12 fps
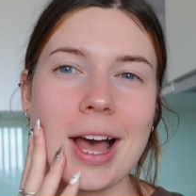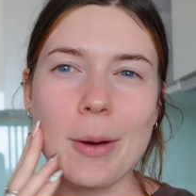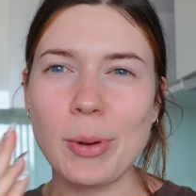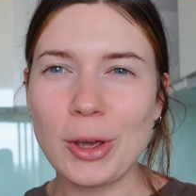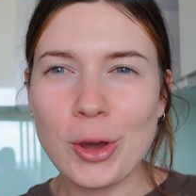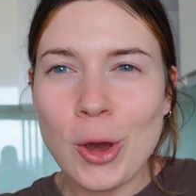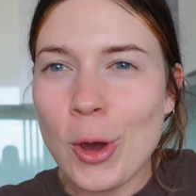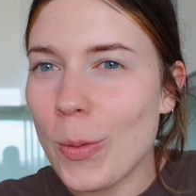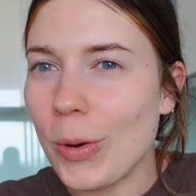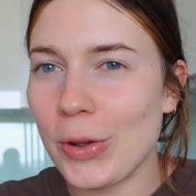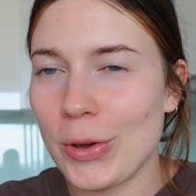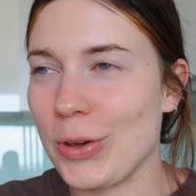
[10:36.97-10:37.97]
I'm like, who
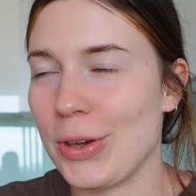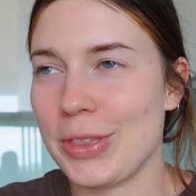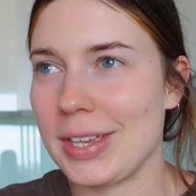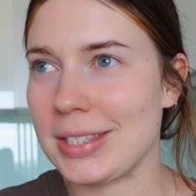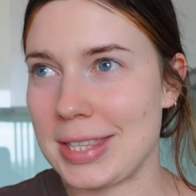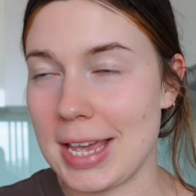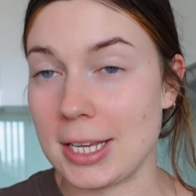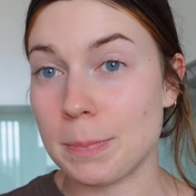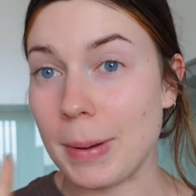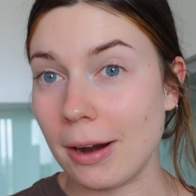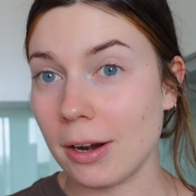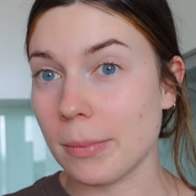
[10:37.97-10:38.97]
on earth is this?
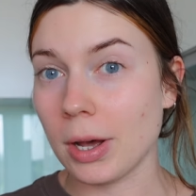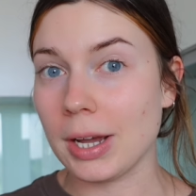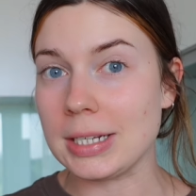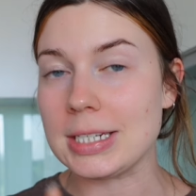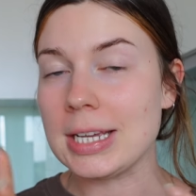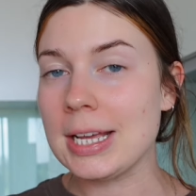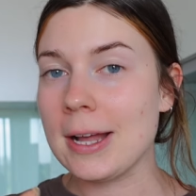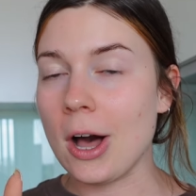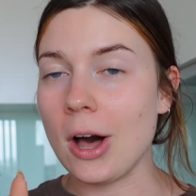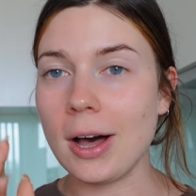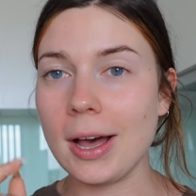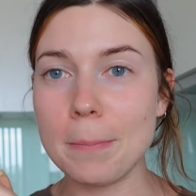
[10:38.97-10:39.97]
Bearing in mind,
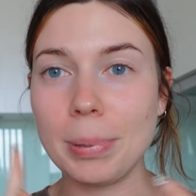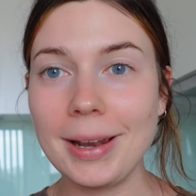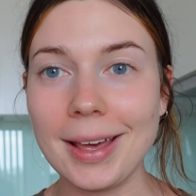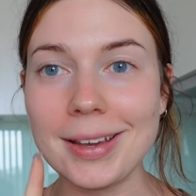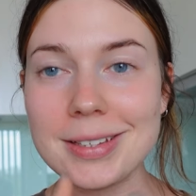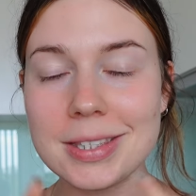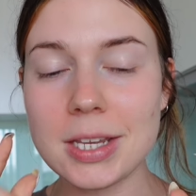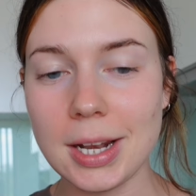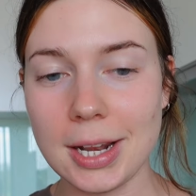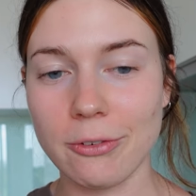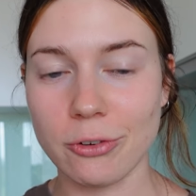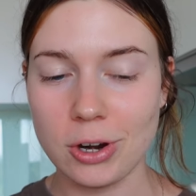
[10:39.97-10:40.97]
I placed the
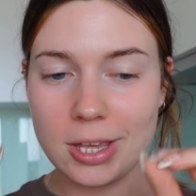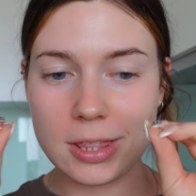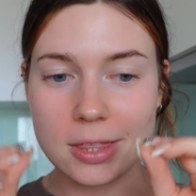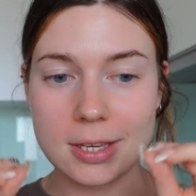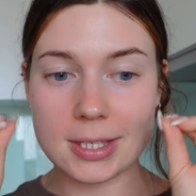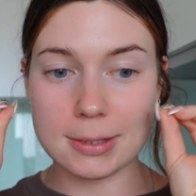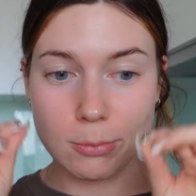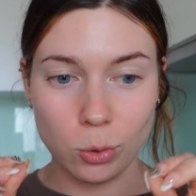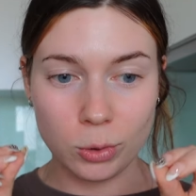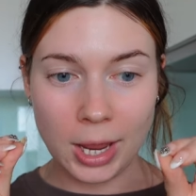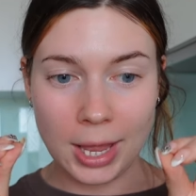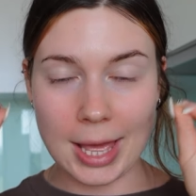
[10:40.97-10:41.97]
delivery this
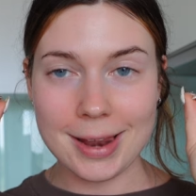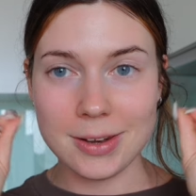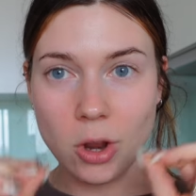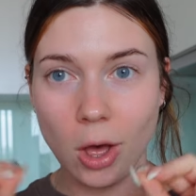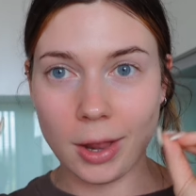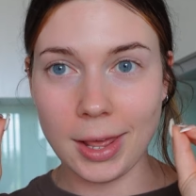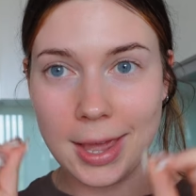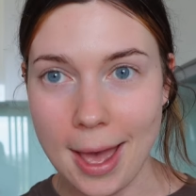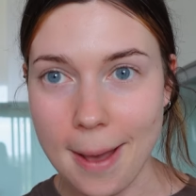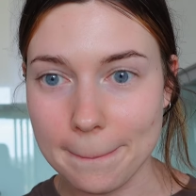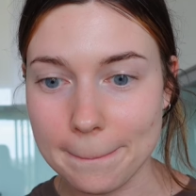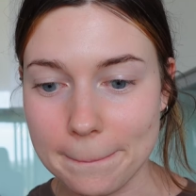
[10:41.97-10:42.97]
morning at 9
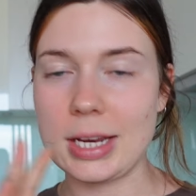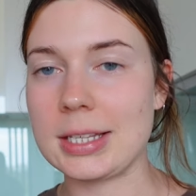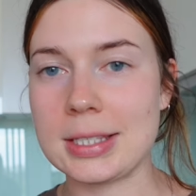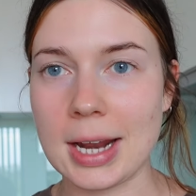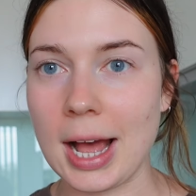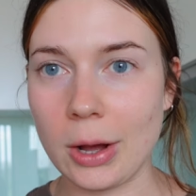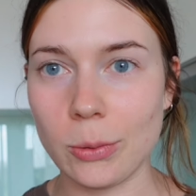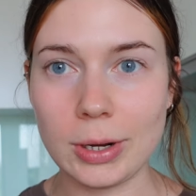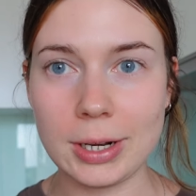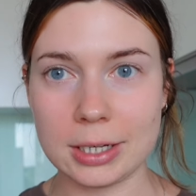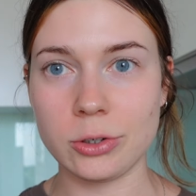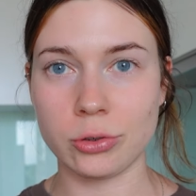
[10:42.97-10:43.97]
a.m. It's now
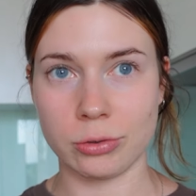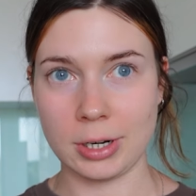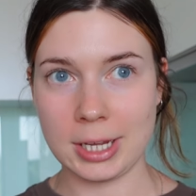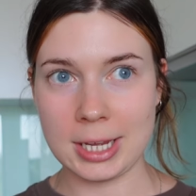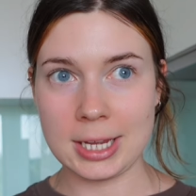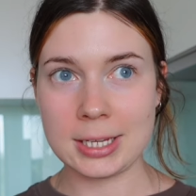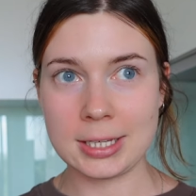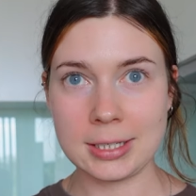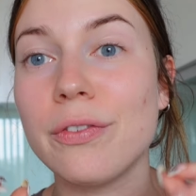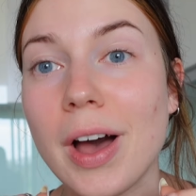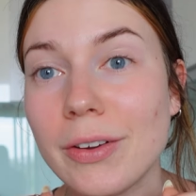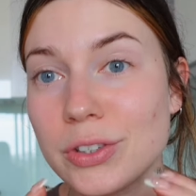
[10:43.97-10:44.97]
literally
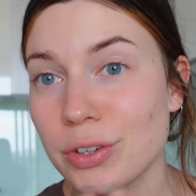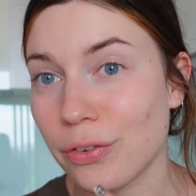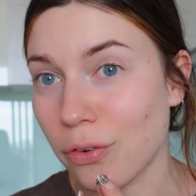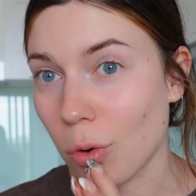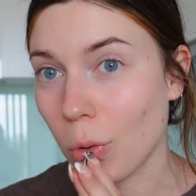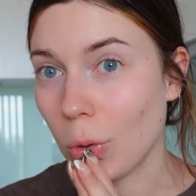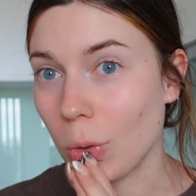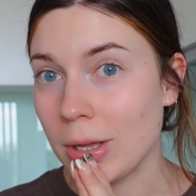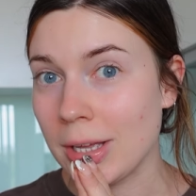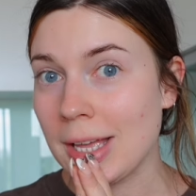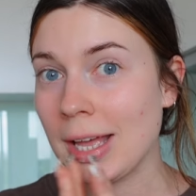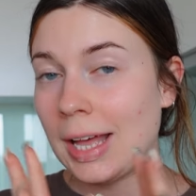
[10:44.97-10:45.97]
5 to 4,
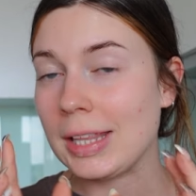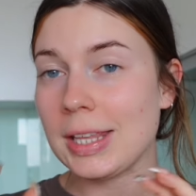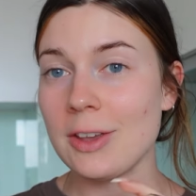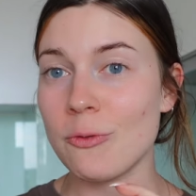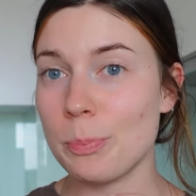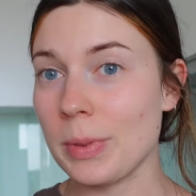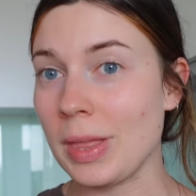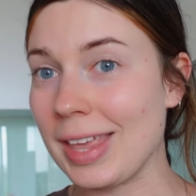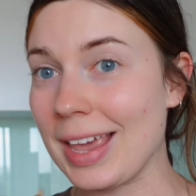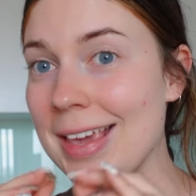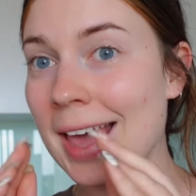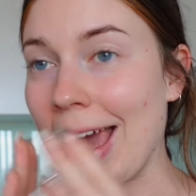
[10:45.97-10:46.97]
and
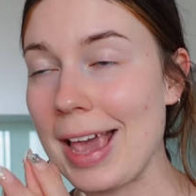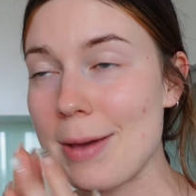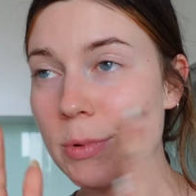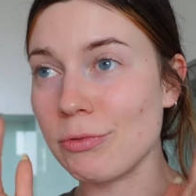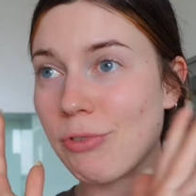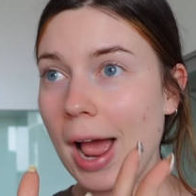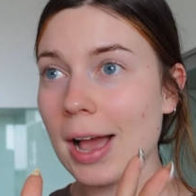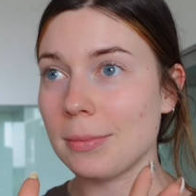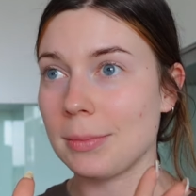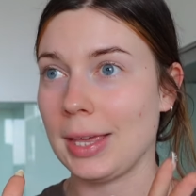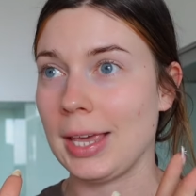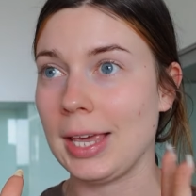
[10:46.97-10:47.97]
they came and rang
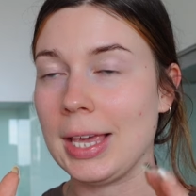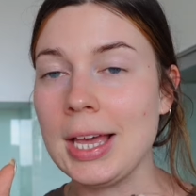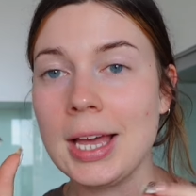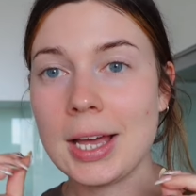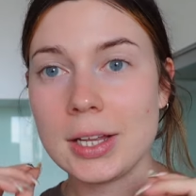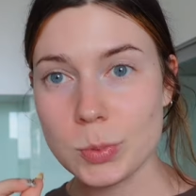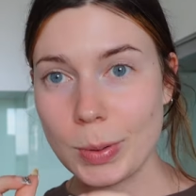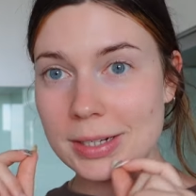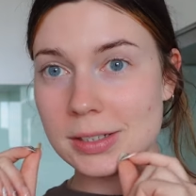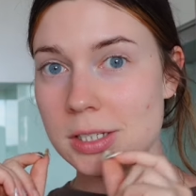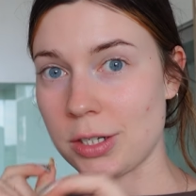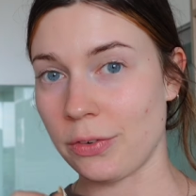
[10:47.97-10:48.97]
me at
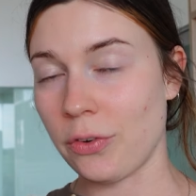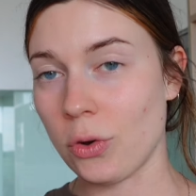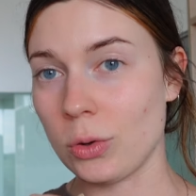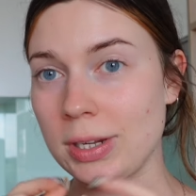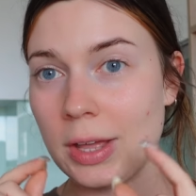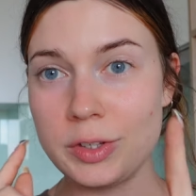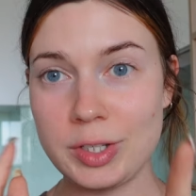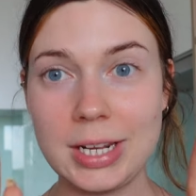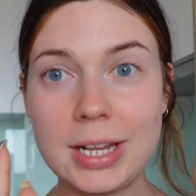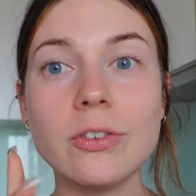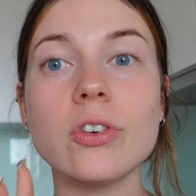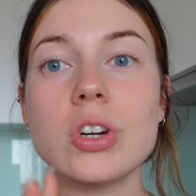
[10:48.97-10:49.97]
20 to 4. Now, the
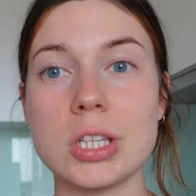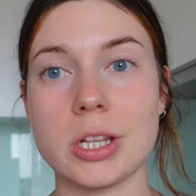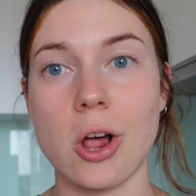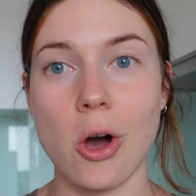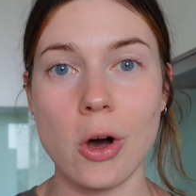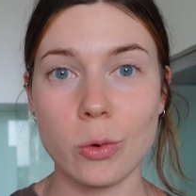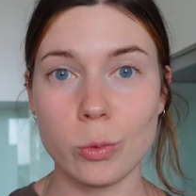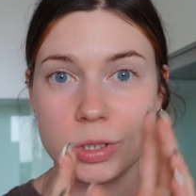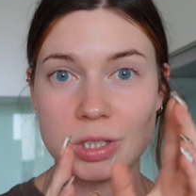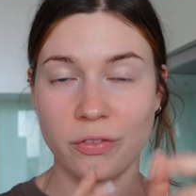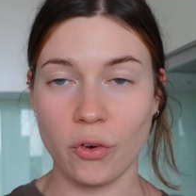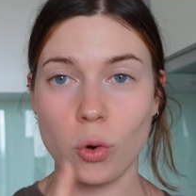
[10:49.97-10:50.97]
delivery slot
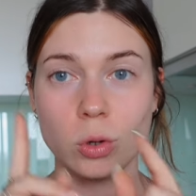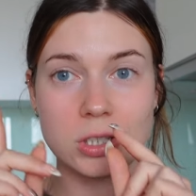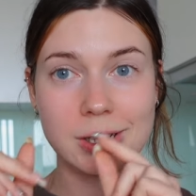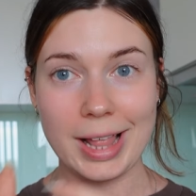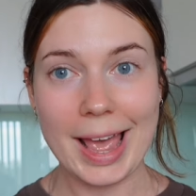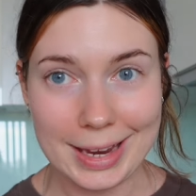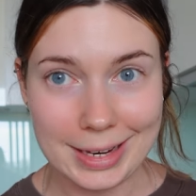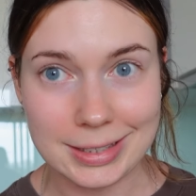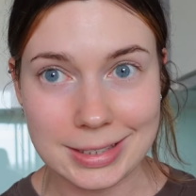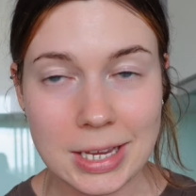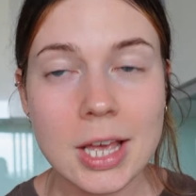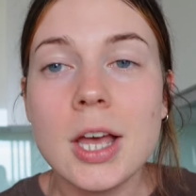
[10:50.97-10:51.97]
was 4 till
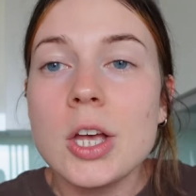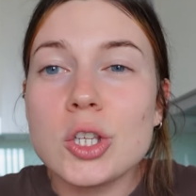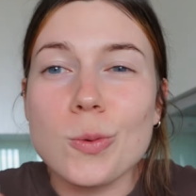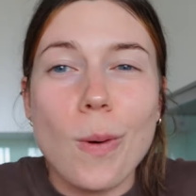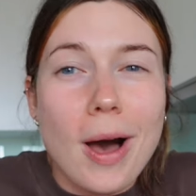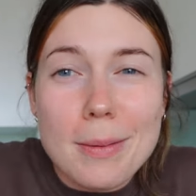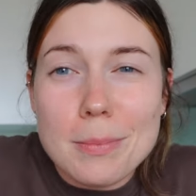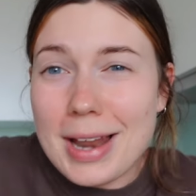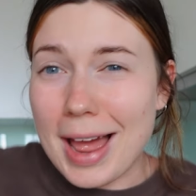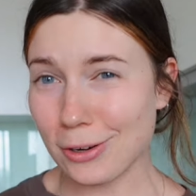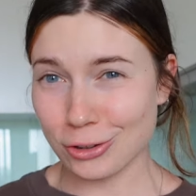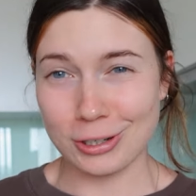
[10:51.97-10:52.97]
8. So I'm
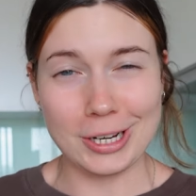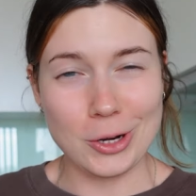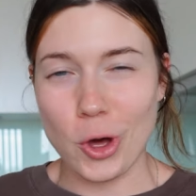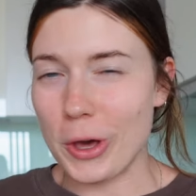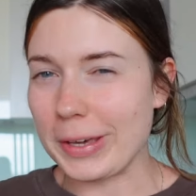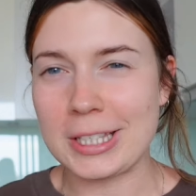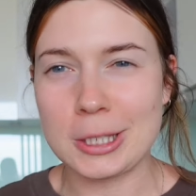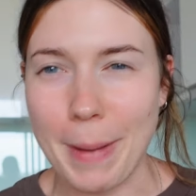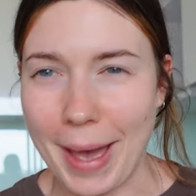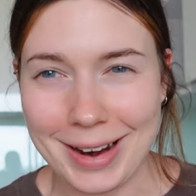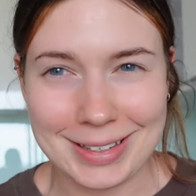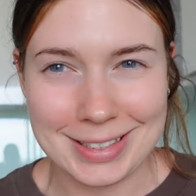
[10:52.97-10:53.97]
naturally not
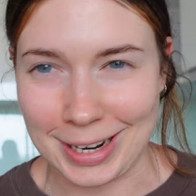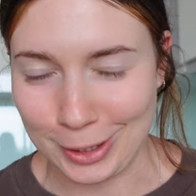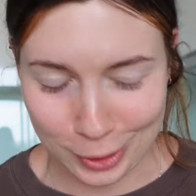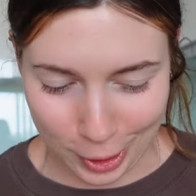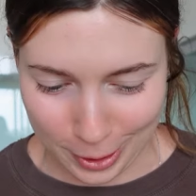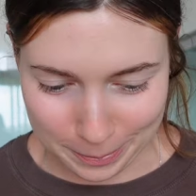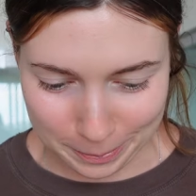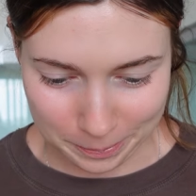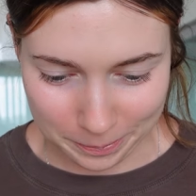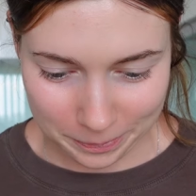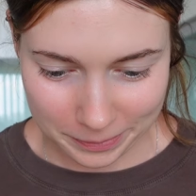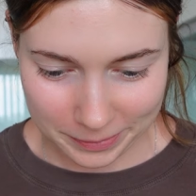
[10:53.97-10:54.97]
expecting them
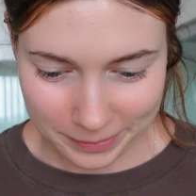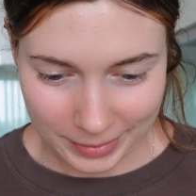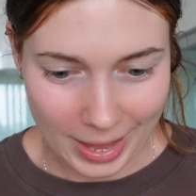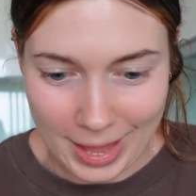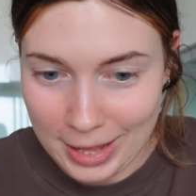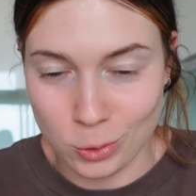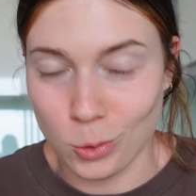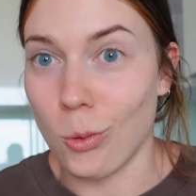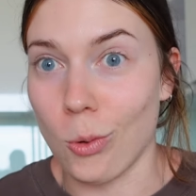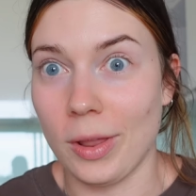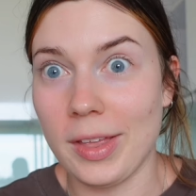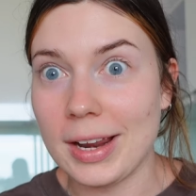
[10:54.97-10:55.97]
at
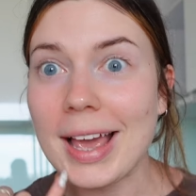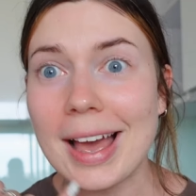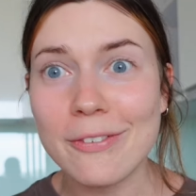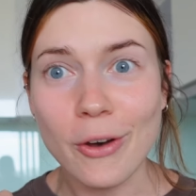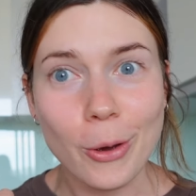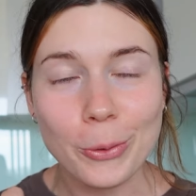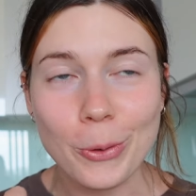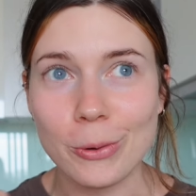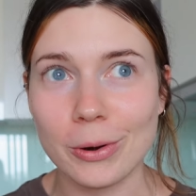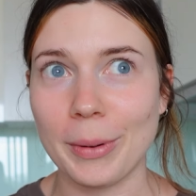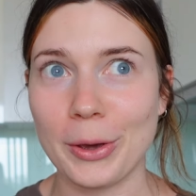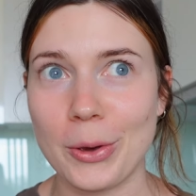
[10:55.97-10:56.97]
all. And then I get a phone call,
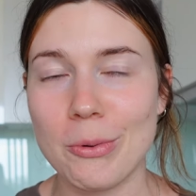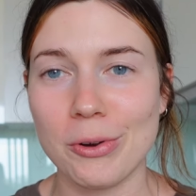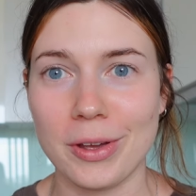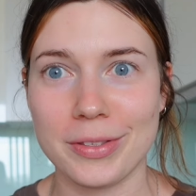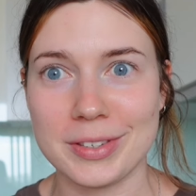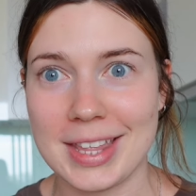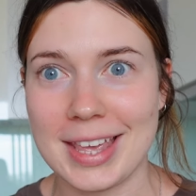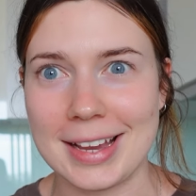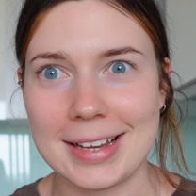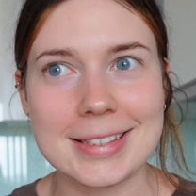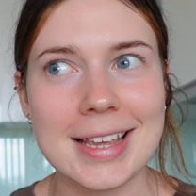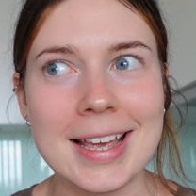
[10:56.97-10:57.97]
I'm like, who on earth is
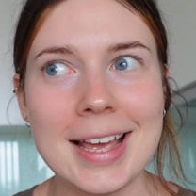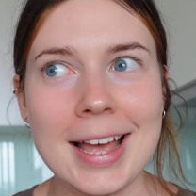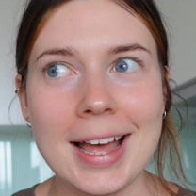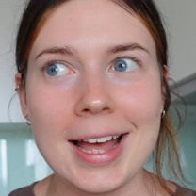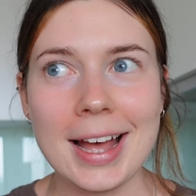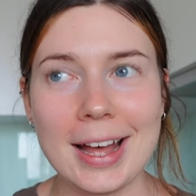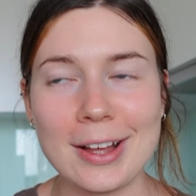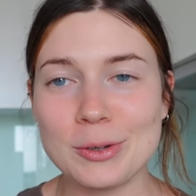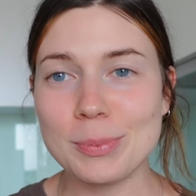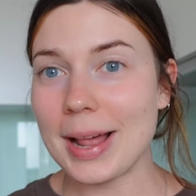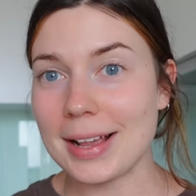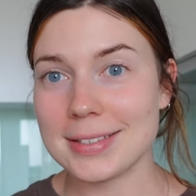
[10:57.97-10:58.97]
this? And
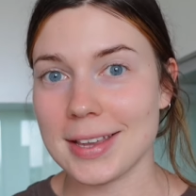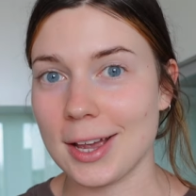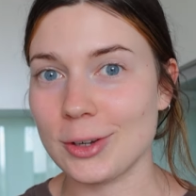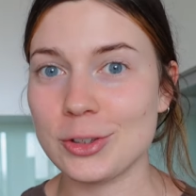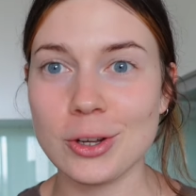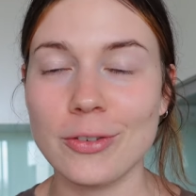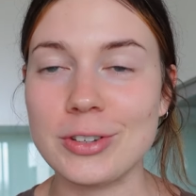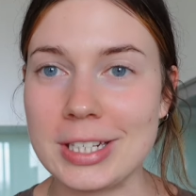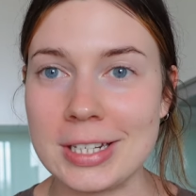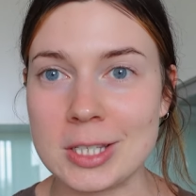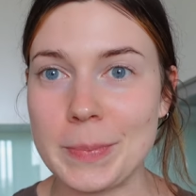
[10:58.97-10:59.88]
bless her, she obviously didn't